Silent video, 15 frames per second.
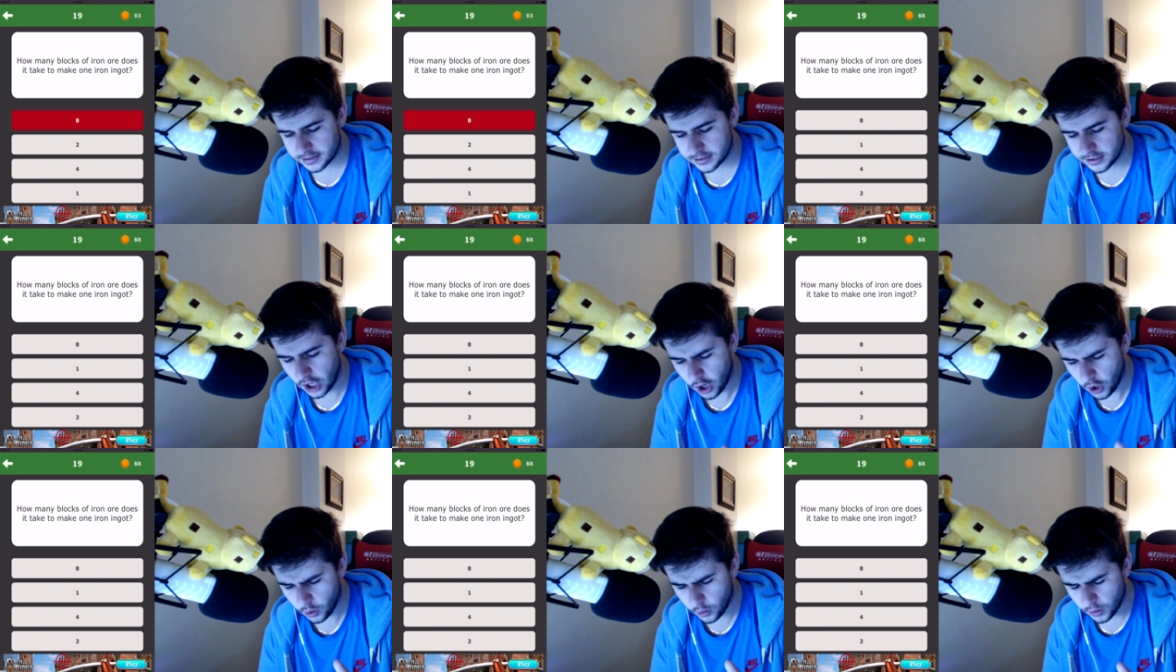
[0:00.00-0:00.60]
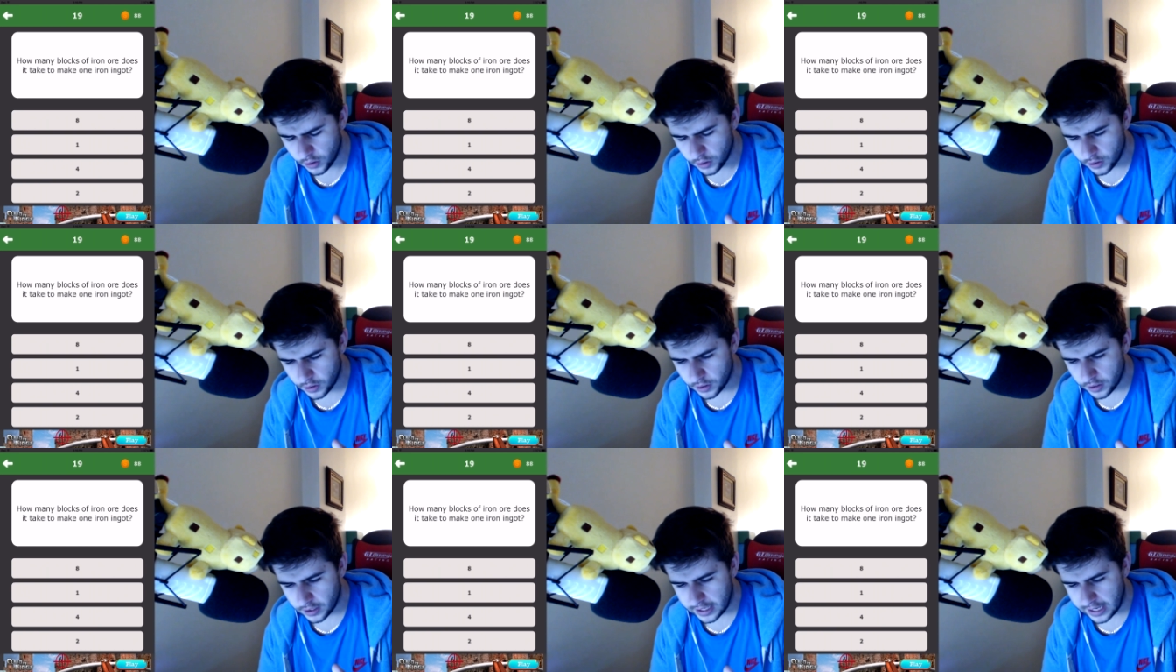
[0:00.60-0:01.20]
No!
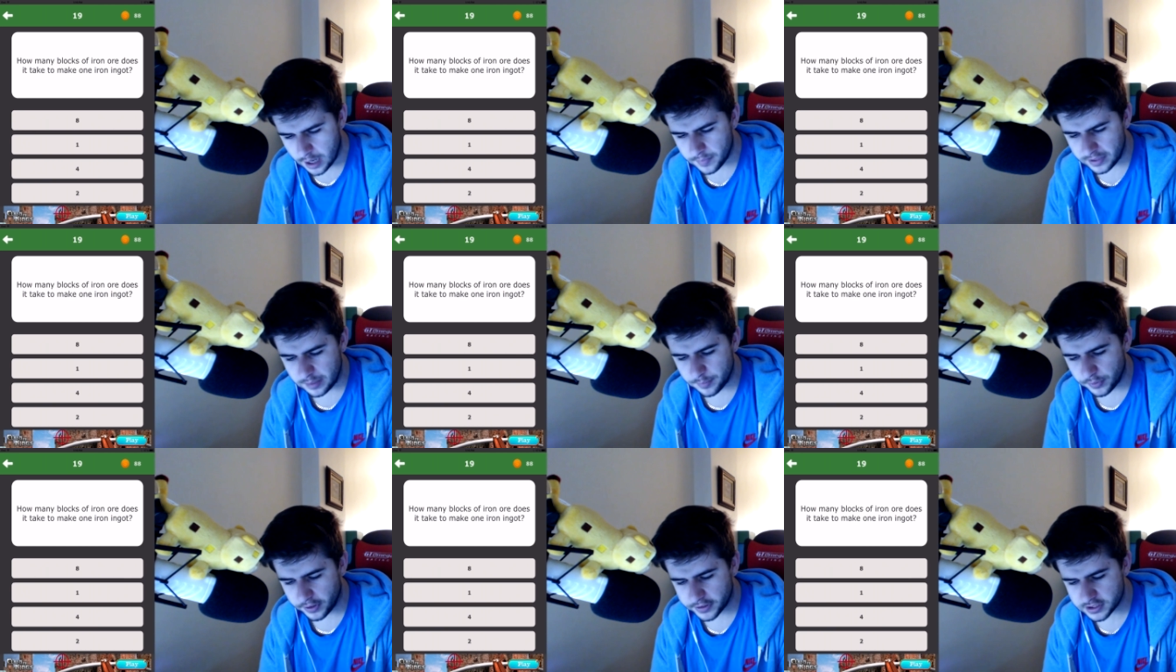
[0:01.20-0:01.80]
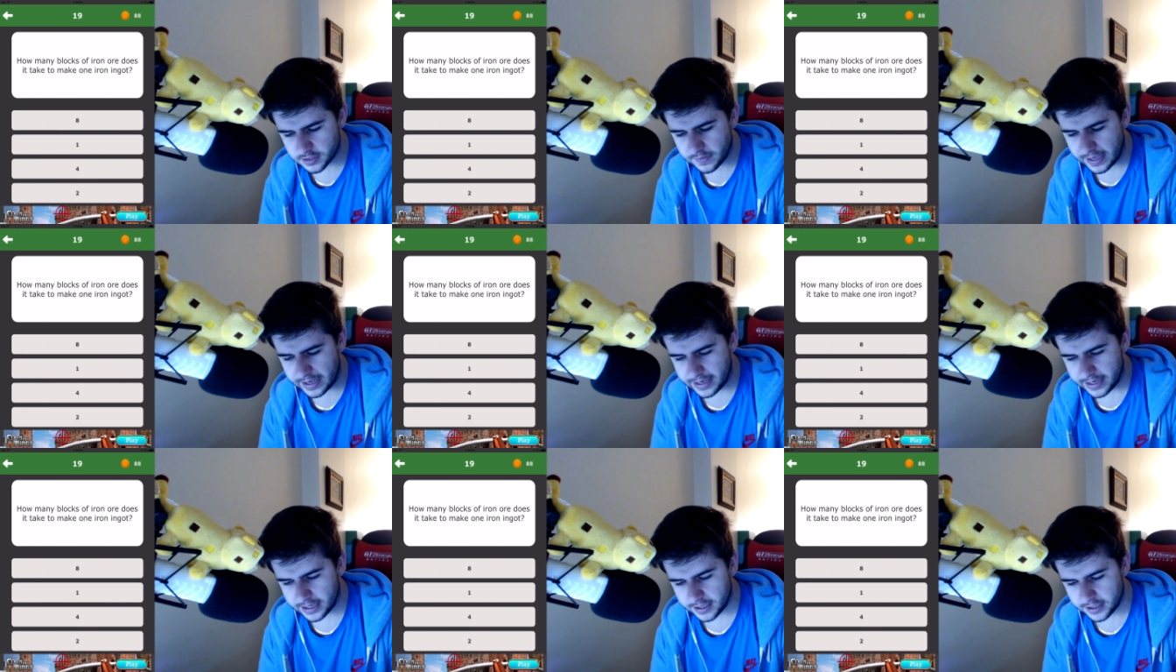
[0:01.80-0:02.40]
How many blocks of
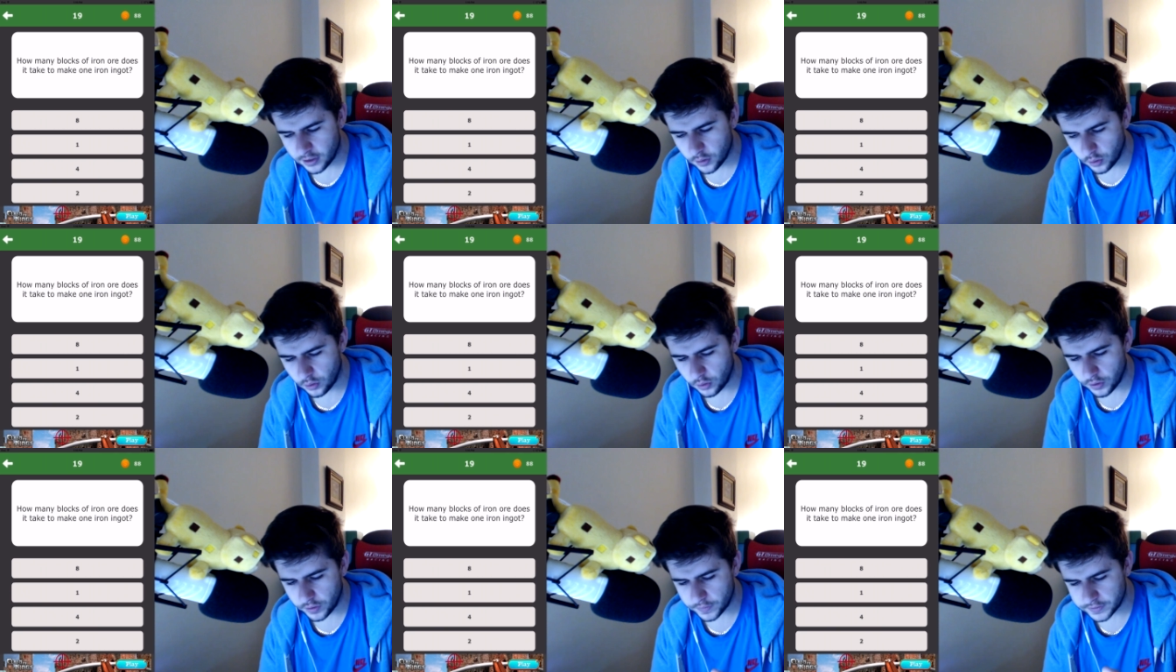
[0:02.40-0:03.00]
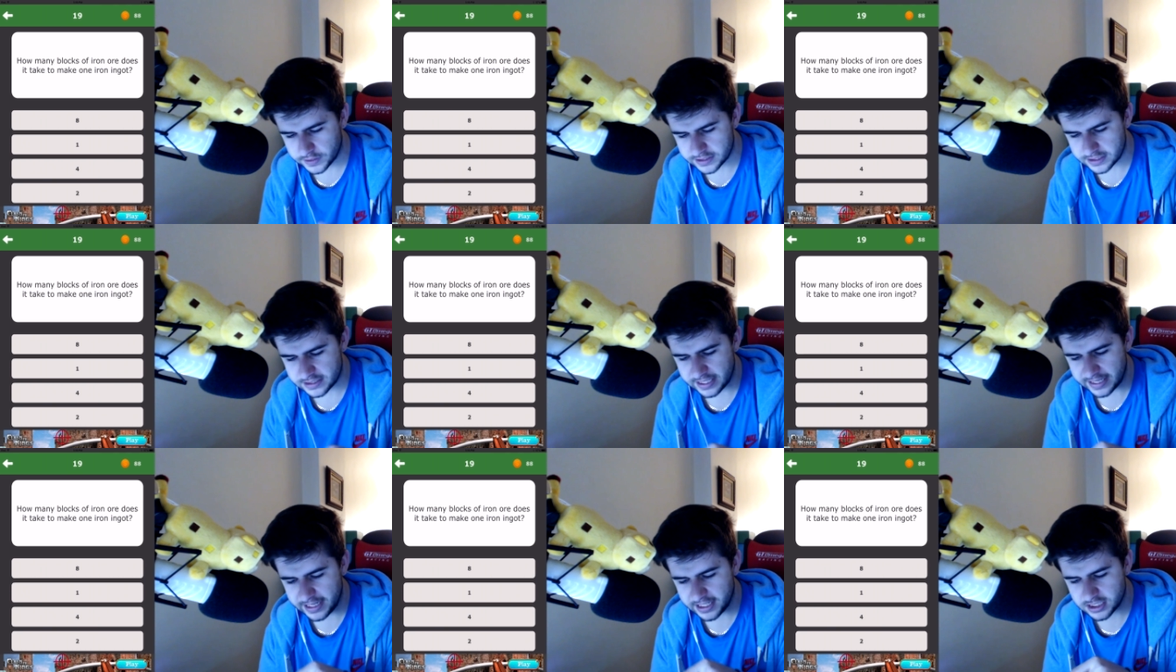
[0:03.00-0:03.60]
iron ore does it
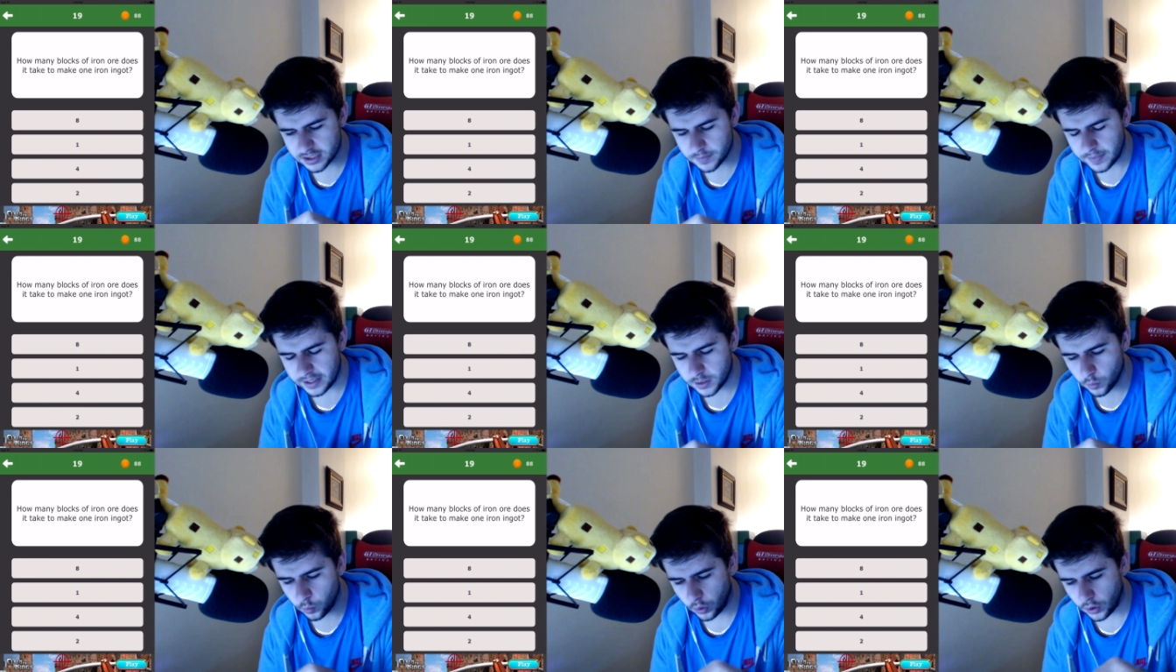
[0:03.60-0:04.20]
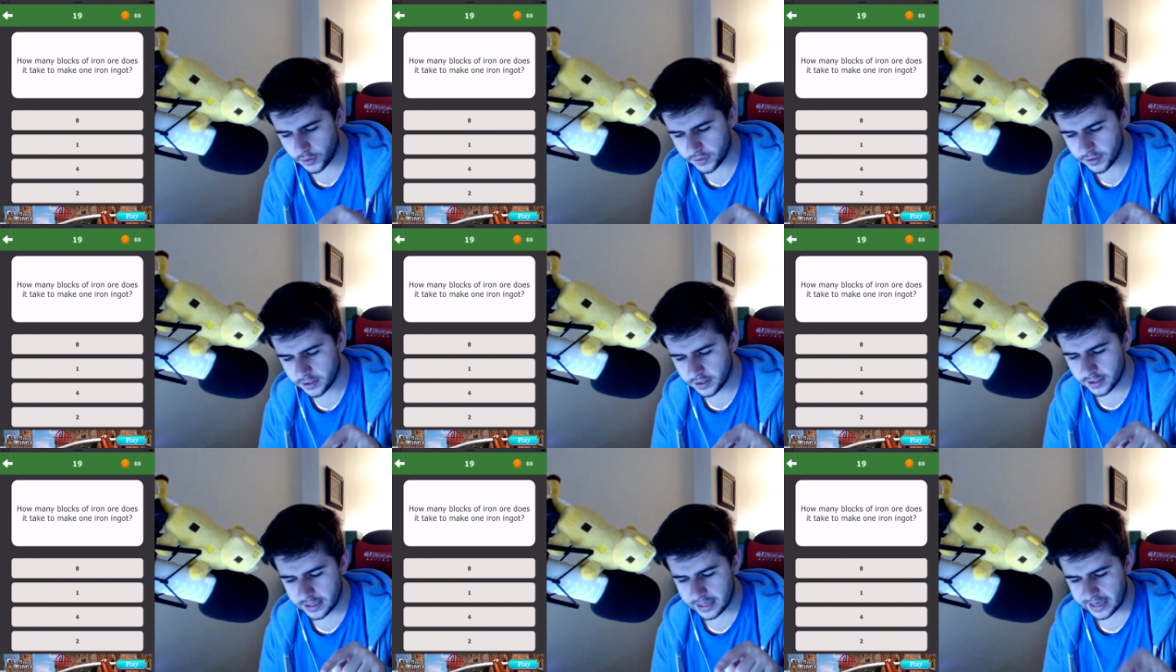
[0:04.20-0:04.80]
take to make one
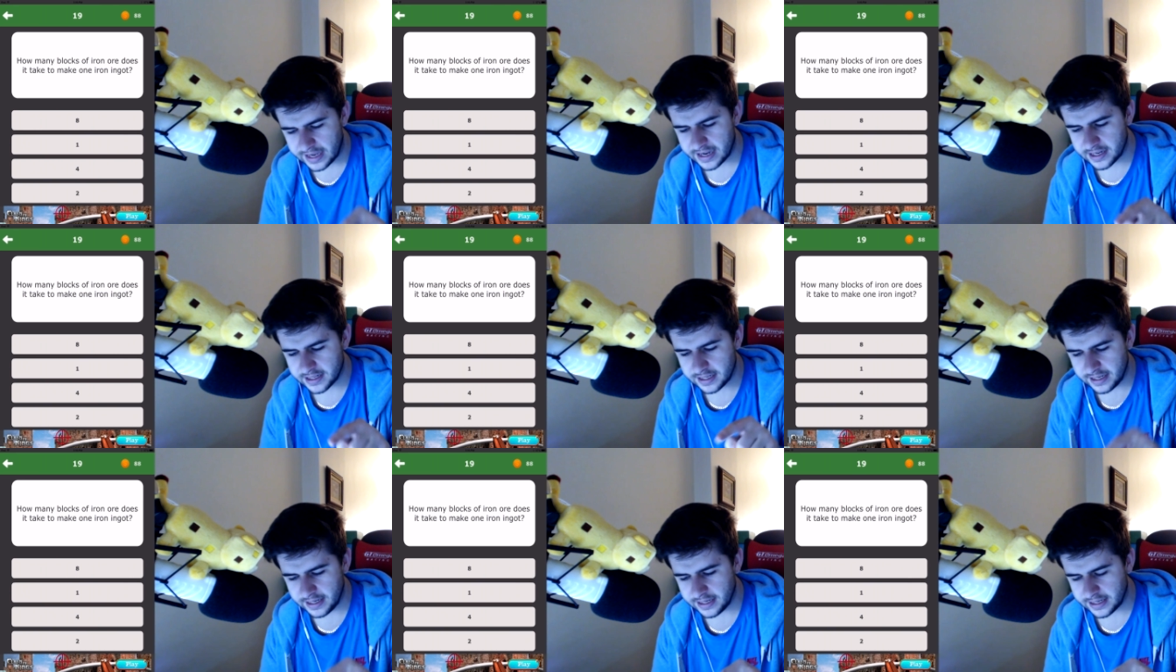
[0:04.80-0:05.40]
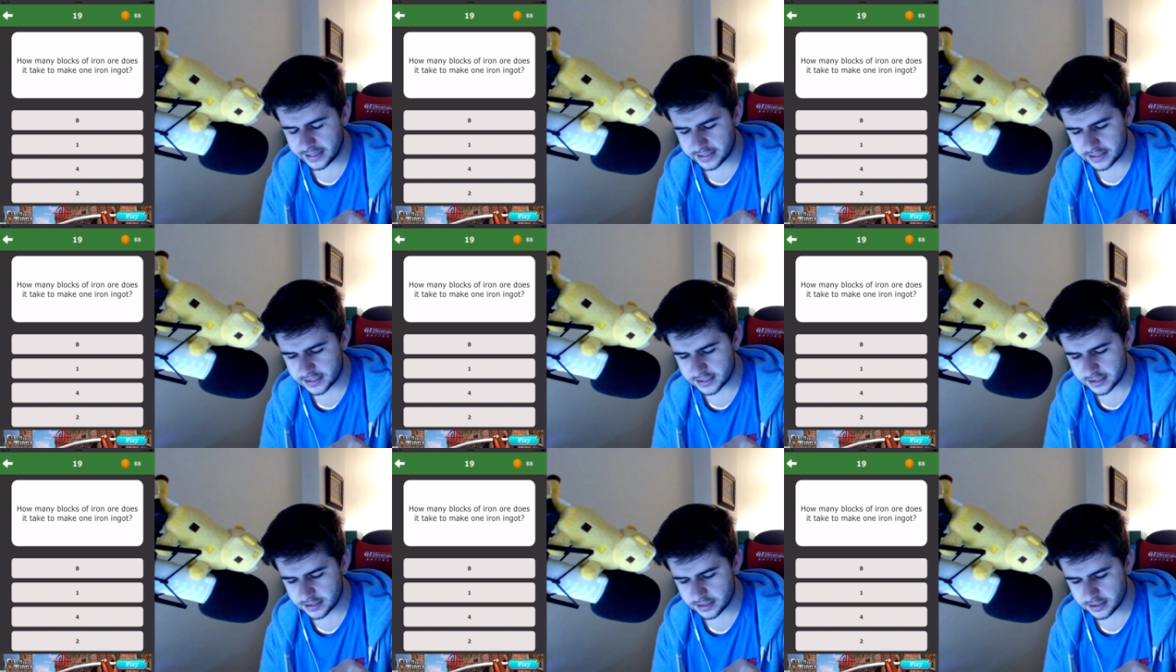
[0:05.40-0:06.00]
iron
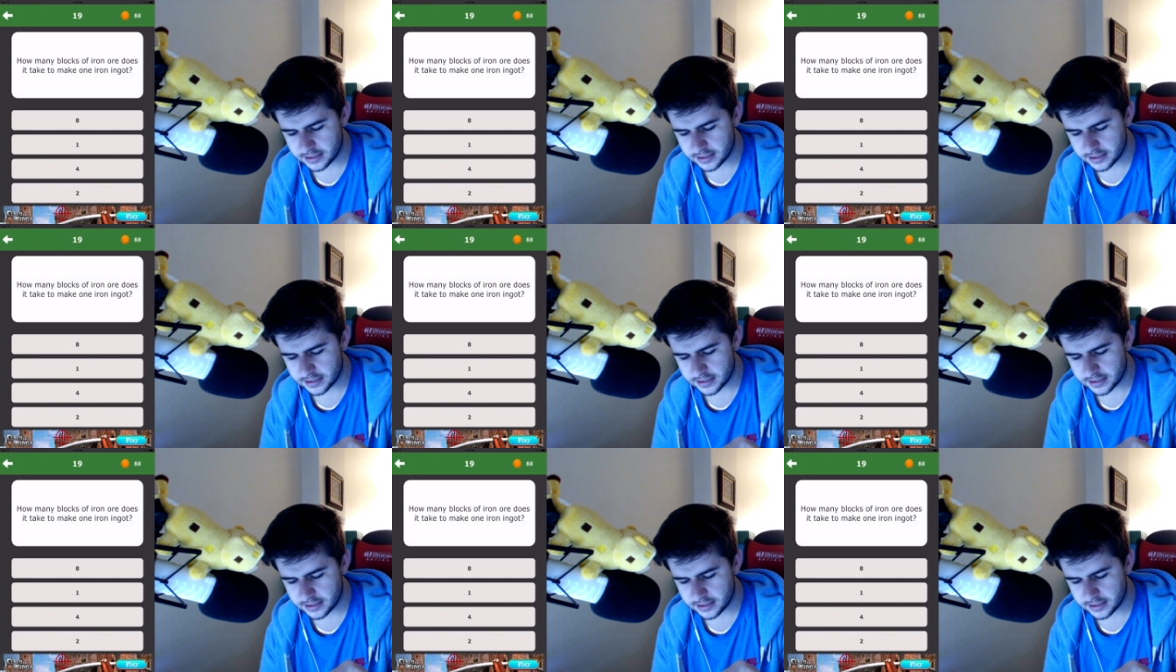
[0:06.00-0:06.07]
ingot?